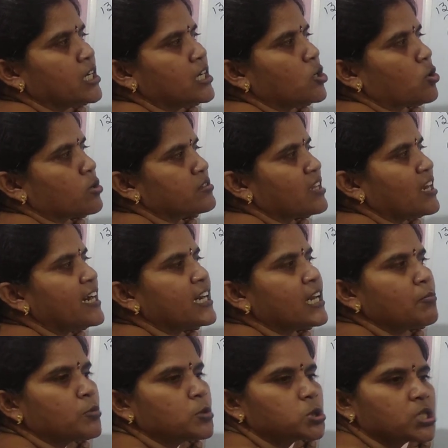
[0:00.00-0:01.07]
in
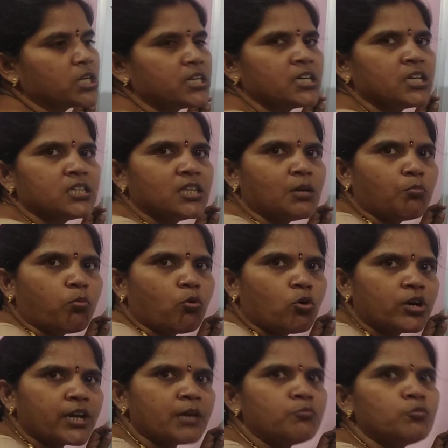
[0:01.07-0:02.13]
oscillatory motion, the
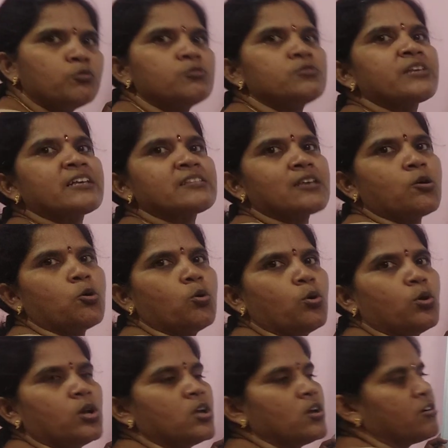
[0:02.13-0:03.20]
body moves as a
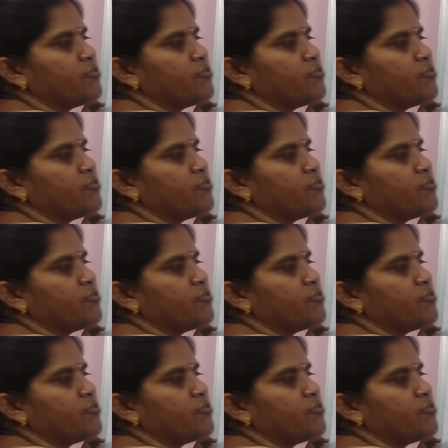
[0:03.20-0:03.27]
whole,